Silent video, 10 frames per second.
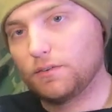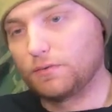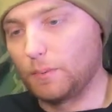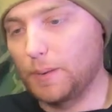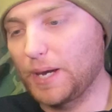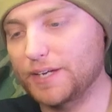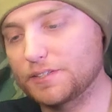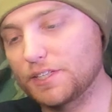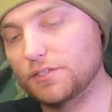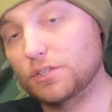For my
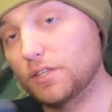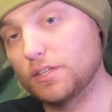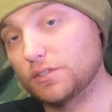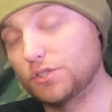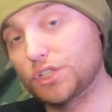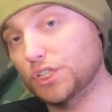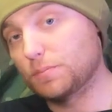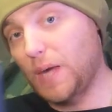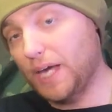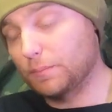magazines, these are just
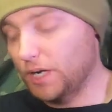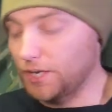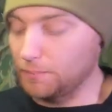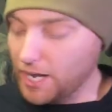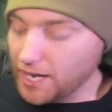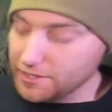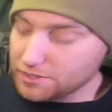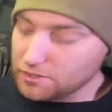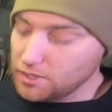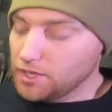mag brand
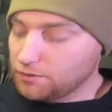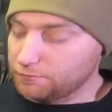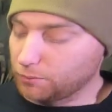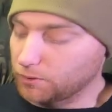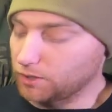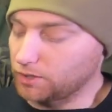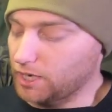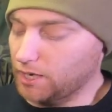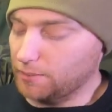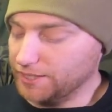mags. For
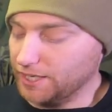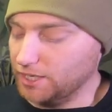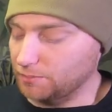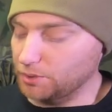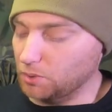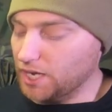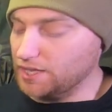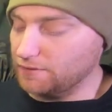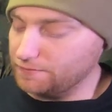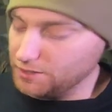my KWA,
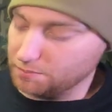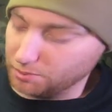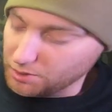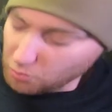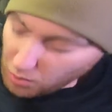they feed pretty